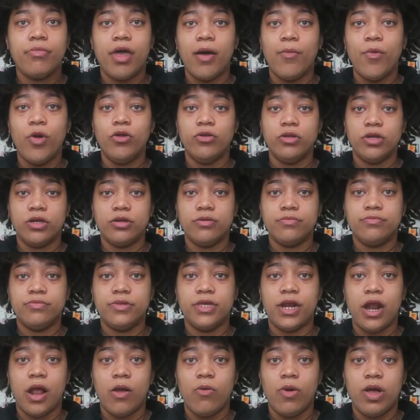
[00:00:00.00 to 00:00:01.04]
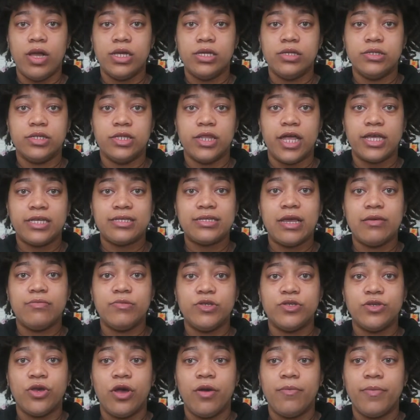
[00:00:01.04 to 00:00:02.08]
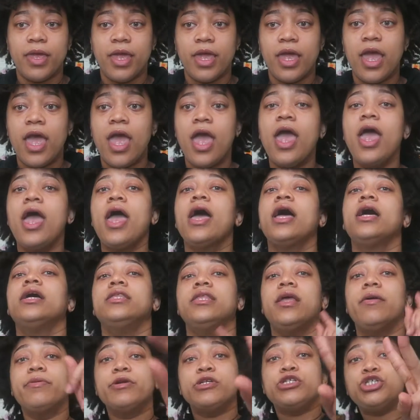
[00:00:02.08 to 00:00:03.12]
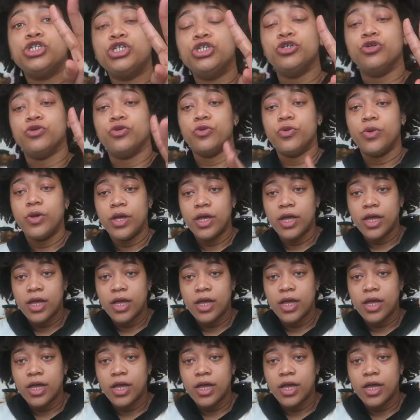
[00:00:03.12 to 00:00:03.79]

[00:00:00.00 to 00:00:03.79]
older than I was the last time you saw me. Number two,